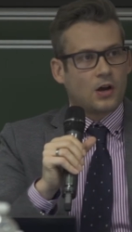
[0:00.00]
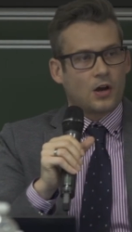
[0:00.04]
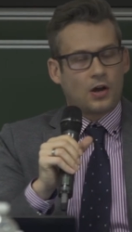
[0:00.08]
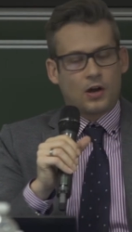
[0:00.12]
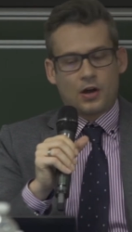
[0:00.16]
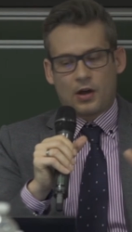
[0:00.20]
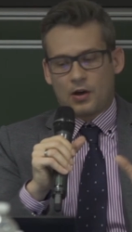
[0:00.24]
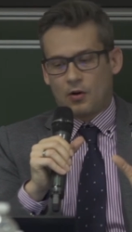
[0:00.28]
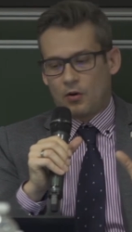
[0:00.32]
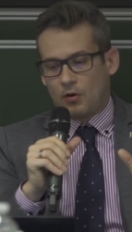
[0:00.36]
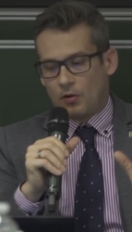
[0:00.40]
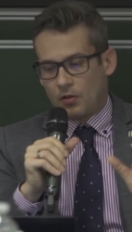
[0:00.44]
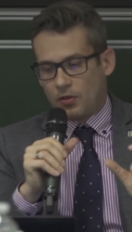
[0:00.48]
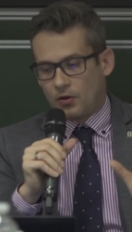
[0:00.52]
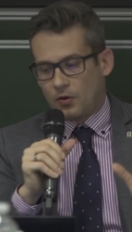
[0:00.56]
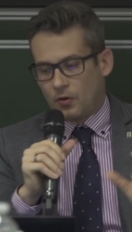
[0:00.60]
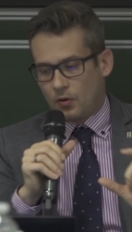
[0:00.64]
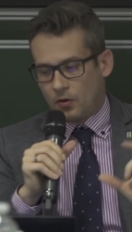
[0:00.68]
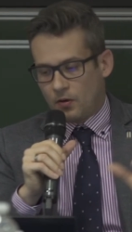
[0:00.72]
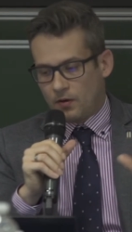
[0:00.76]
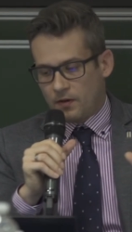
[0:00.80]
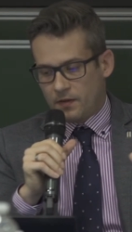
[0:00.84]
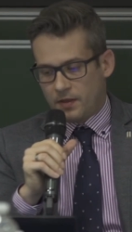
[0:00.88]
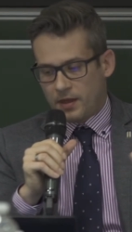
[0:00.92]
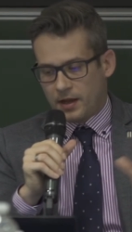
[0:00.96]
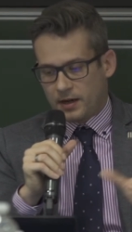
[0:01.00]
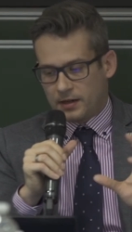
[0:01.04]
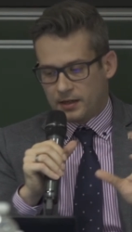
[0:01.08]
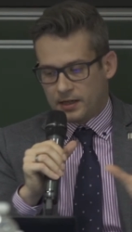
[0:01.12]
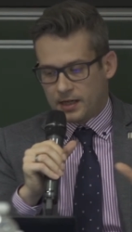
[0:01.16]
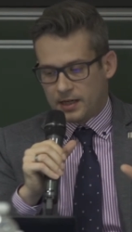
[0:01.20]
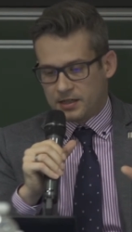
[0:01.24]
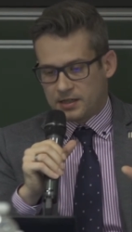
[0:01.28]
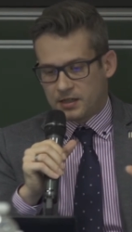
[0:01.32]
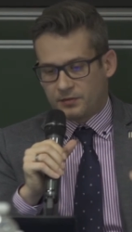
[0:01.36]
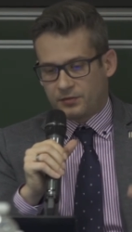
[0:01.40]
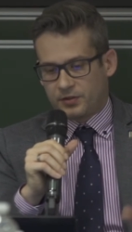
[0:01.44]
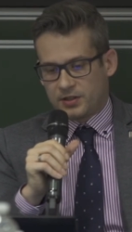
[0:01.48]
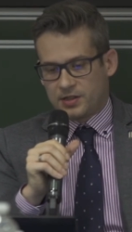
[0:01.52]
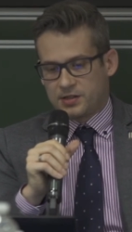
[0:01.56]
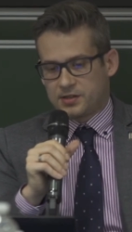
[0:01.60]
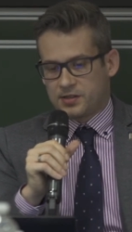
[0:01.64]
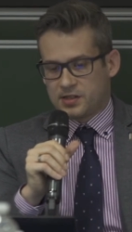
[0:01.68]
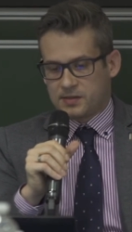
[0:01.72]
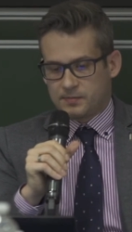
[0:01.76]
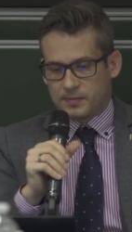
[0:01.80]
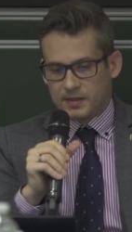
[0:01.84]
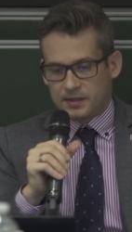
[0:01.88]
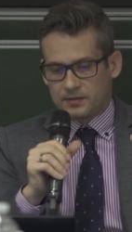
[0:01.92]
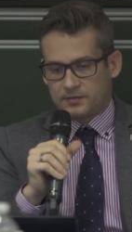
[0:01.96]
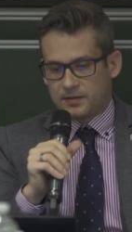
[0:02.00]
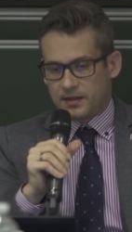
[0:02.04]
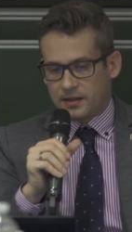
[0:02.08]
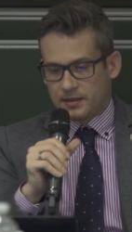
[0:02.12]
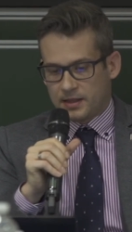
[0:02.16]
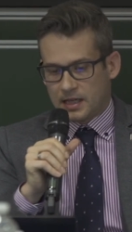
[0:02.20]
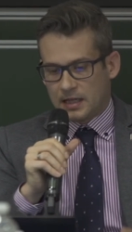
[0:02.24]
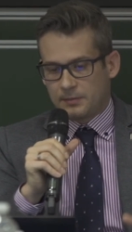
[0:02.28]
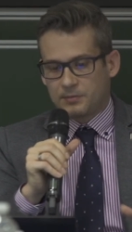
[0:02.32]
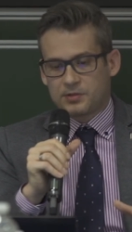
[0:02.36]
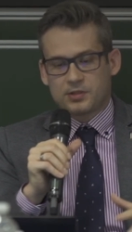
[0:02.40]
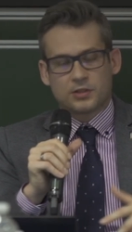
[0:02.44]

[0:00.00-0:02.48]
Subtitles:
although there are differences between them.